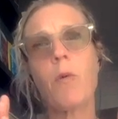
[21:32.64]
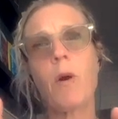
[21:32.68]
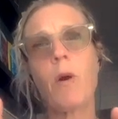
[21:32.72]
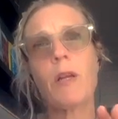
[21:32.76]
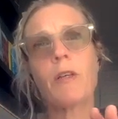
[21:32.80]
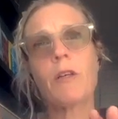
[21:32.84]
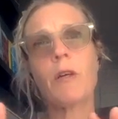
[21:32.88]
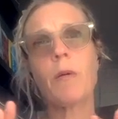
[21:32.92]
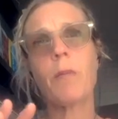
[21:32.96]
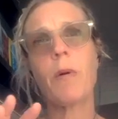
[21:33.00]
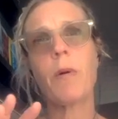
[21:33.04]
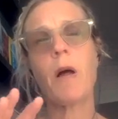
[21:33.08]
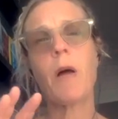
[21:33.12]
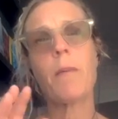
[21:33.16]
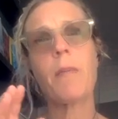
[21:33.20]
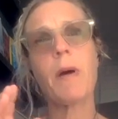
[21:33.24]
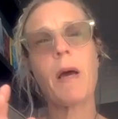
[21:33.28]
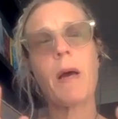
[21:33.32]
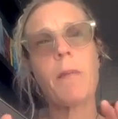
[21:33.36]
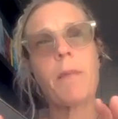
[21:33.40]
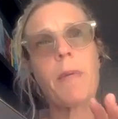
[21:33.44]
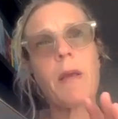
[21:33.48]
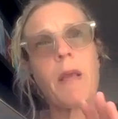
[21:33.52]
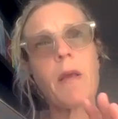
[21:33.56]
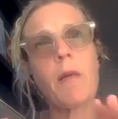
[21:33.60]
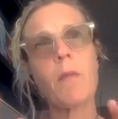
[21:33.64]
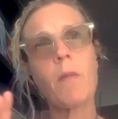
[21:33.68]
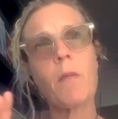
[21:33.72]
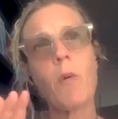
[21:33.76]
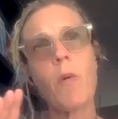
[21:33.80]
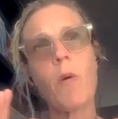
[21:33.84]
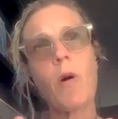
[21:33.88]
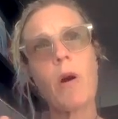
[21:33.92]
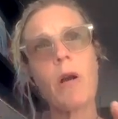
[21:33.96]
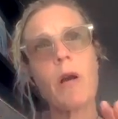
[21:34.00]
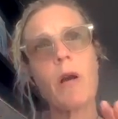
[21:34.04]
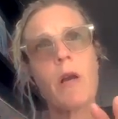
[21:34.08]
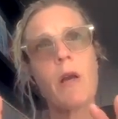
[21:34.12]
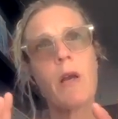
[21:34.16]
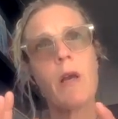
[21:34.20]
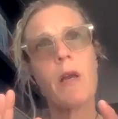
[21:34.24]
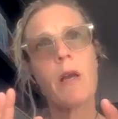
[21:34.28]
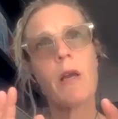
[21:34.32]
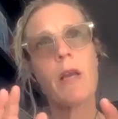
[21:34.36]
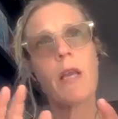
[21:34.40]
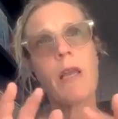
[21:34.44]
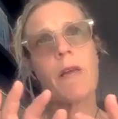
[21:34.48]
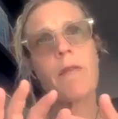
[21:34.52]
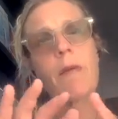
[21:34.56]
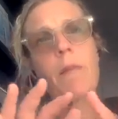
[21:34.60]
vulnerable by being more
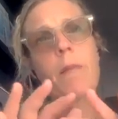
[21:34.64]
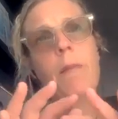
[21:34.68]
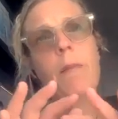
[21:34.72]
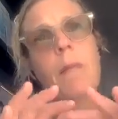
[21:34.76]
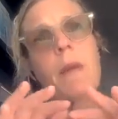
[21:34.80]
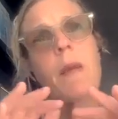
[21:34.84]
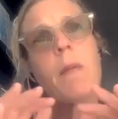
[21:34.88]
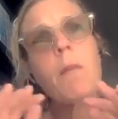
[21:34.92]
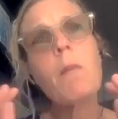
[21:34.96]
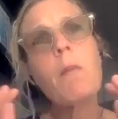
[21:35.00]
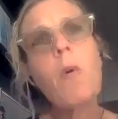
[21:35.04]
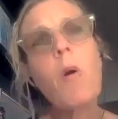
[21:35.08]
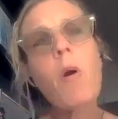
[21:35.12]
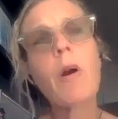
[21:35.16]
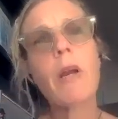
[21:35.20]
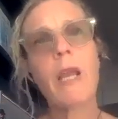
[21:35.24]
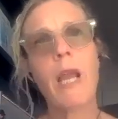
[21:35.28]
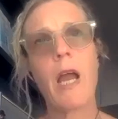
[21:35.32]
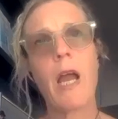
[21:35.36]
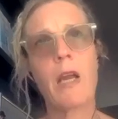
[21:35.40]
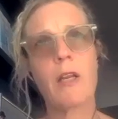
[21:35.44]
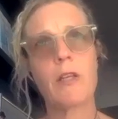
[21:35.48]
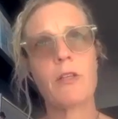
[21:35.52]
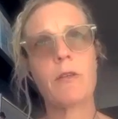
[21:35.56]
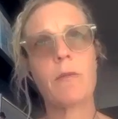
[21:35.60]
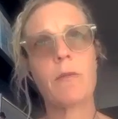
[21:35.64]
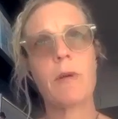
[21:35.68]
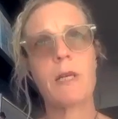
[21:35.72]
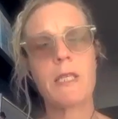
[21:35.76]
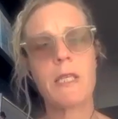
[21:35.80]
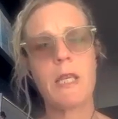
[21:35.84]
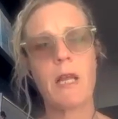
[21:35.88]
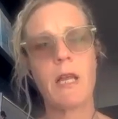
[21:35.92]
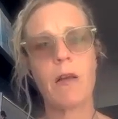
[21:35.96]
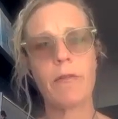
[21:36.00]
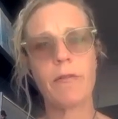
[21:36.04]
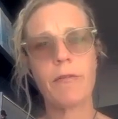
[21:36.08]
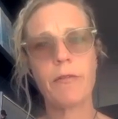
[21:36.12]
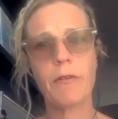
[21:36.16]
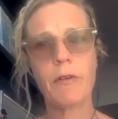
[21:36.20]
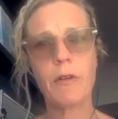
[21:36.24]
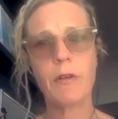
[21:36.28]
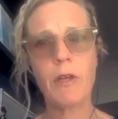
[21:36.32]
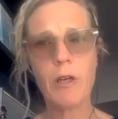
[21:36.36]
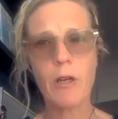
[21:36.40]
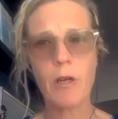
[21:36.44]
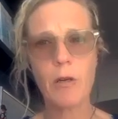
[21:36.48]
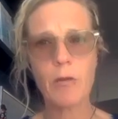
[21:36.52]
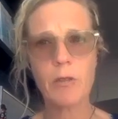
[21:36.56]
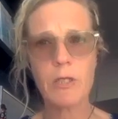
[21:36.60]
kind to myself.
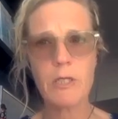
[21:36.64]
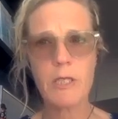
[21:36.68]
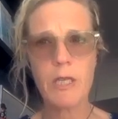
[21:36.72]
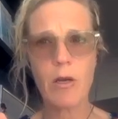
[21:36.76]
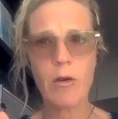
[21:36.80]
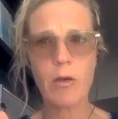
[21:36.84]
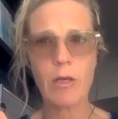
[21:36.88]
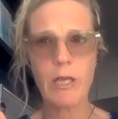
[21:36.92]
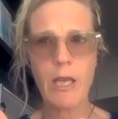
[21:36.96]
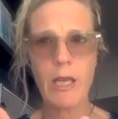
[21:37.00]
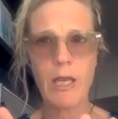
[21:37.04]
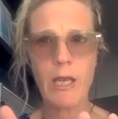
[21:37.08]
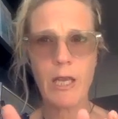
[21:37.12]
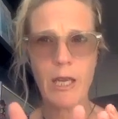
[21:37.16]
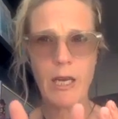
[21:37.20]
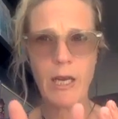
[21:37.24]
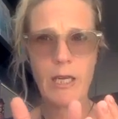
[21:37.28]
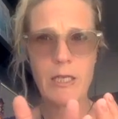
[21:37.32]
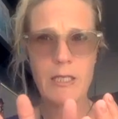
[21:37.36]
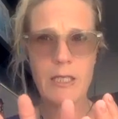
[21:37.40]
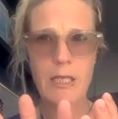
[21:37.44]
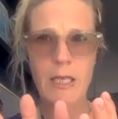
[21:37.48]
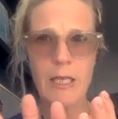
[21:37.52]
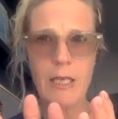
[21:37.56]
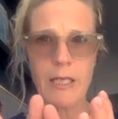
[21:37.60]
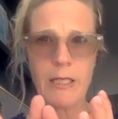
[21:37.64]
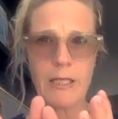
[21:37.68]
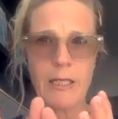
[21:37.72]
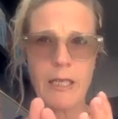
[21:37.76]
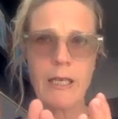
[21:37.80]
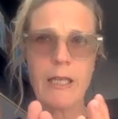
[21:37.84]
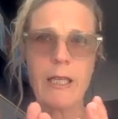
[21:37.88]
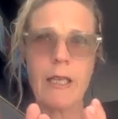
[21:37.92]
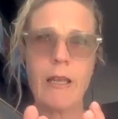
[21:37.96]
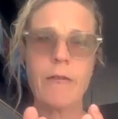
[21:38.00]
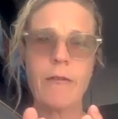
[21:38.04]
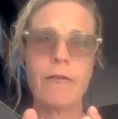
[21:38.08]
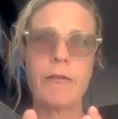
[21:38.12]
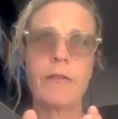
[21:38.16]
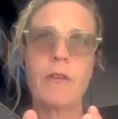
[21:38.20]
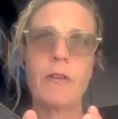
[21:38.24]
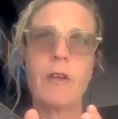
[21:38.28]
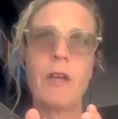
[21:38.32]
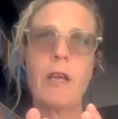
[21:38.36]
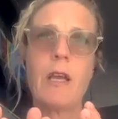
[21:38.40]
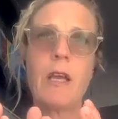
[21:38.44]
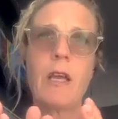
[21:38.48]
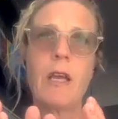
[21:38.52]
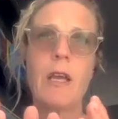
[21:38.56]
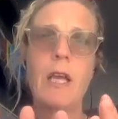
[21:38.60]
To say, okay, here's a little gift.
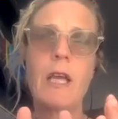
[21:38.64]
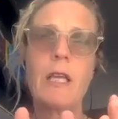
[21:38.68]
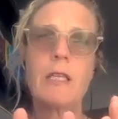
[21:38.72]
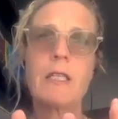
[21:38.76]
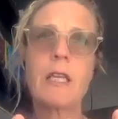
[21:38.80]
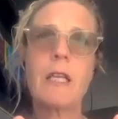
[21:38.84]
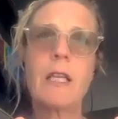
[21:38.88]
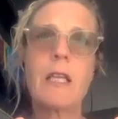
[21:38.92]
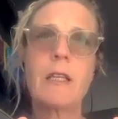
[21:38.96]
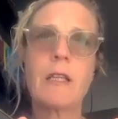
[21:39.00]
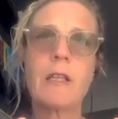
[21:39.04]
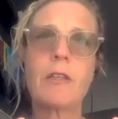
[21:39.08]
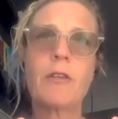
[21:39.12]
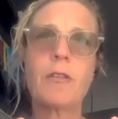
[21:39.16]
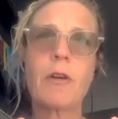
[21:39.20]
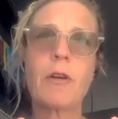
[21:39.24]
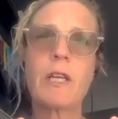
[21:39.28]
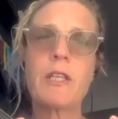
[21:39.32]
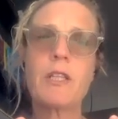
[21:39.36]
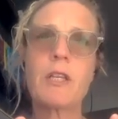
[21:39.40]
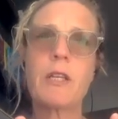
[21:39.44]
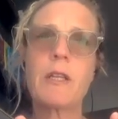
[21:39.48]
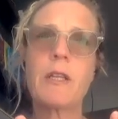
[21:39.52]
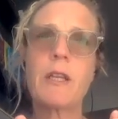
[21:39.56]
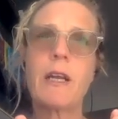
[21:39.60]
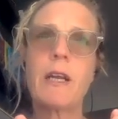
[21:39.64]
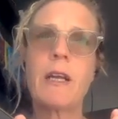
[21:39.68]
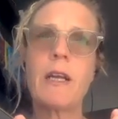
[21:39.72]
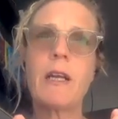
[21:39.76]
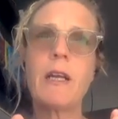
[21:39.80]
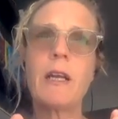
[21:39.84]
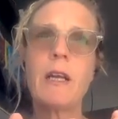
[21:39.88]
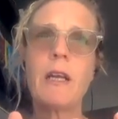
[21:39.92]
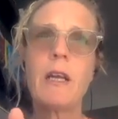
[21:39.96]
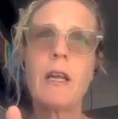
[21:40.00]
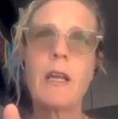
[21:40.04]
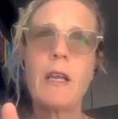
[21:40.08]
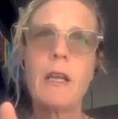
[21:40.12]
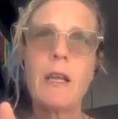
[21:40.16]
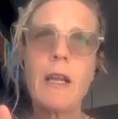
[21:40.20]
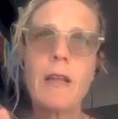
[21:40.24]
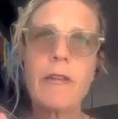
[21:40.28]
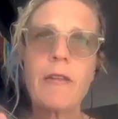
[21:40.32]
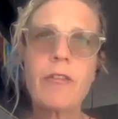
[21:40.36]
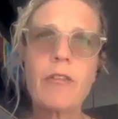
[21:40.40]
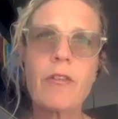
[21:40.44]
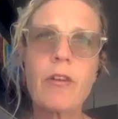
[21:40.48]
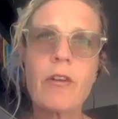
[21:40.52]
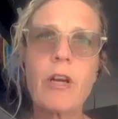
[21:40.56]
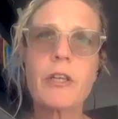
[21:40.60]
It's a little treasure there.
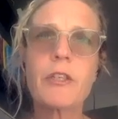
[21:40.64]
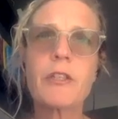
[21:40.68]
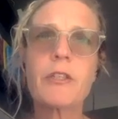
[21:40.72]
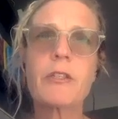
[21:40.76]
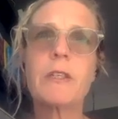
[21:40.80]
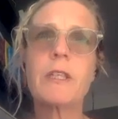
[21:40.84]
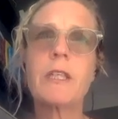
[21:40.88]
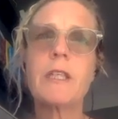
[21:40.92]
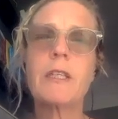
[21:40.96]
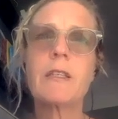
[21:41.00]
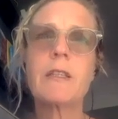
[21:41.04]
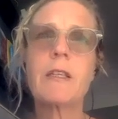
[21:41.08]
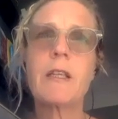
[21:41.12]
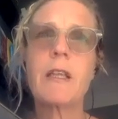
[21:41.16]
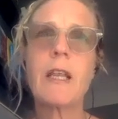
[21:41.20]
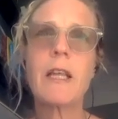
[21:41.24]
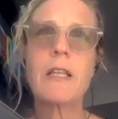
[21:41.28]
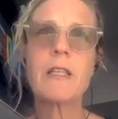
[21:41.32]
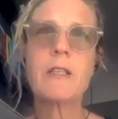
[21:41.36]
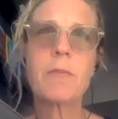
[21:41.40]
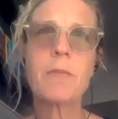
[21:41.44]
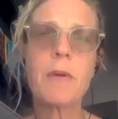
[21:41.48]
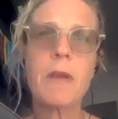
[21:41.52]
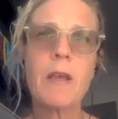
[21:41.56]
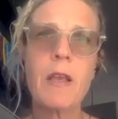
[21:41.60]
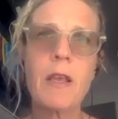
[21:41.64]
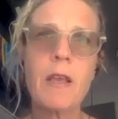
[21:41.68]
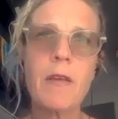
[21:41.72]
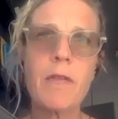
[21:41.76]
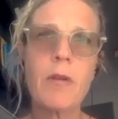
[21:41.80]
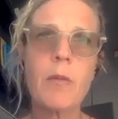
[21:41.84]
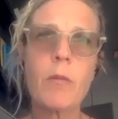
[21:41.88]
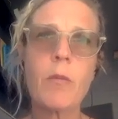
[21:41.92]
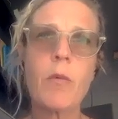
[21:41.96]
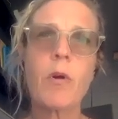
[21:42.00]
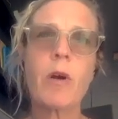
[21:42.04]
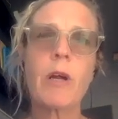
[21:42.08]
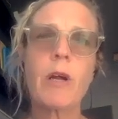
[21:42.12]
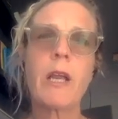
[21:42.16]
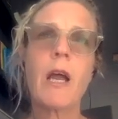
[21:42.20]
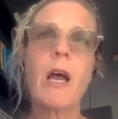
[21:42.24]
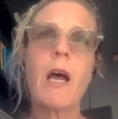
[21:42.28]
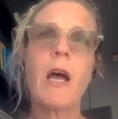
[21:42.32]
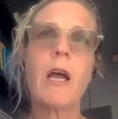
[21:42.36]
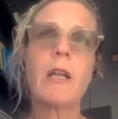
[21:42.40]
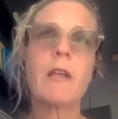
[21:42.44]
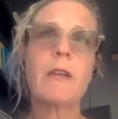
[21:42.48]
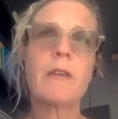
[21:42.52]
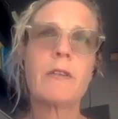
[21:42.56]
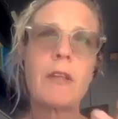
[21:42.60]
Let's nurture it. Let's be even more
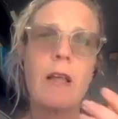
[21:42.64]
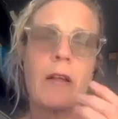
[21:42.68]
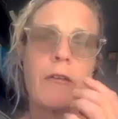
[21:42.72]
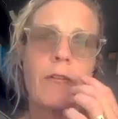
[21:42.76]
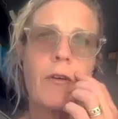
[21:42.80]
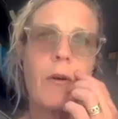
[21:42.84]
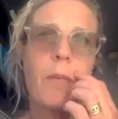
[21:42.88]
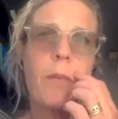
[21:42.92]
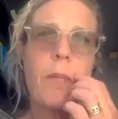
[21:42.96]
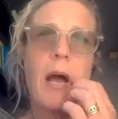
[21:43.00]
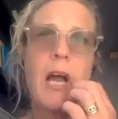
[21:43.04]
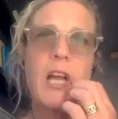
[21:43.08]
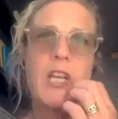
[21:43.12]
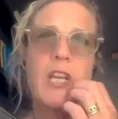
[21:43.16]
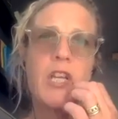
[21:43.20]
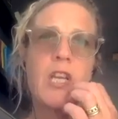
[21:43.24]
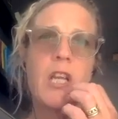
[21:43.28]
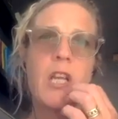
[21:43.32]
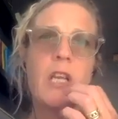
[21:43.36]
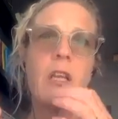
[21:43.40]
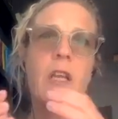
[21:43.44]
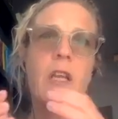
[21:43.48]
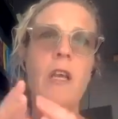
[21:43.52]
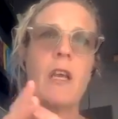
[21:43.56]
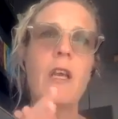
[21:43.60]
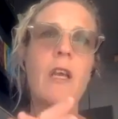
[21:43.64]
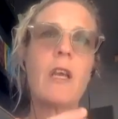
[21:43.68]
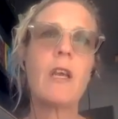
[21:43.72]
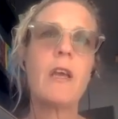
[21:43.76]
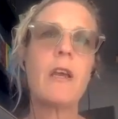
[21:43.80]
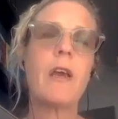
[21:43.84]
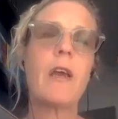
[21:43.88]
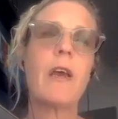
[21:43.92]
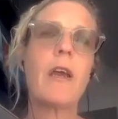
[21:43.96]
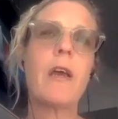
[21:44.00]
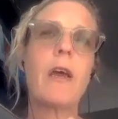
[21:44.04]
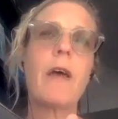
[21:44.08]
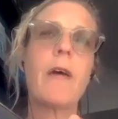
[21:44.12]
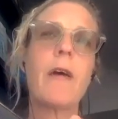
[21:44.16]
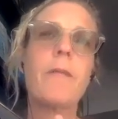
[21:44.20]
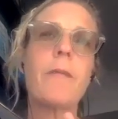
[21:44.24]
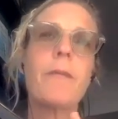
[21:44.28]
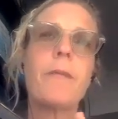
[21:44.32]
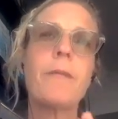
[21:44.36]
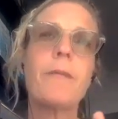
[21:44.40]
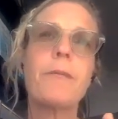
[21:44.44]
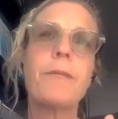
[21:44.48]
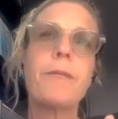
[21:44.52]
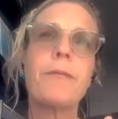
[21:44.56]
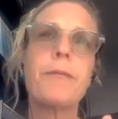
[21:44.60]
kind, self-compassion.
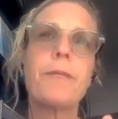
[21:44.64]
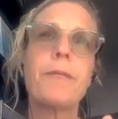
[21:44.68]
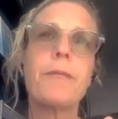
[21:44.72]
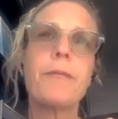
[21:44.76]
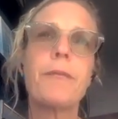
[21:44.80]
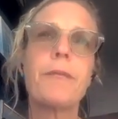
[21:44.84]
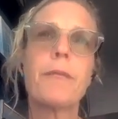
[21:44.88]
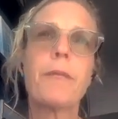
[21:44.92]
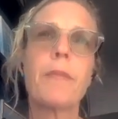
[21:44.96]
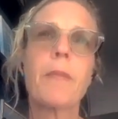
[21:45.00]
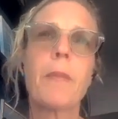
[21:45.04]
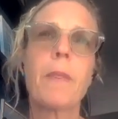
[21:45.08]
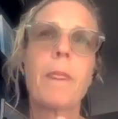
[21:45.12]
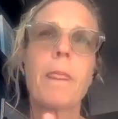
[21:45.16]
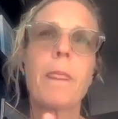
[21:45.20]
So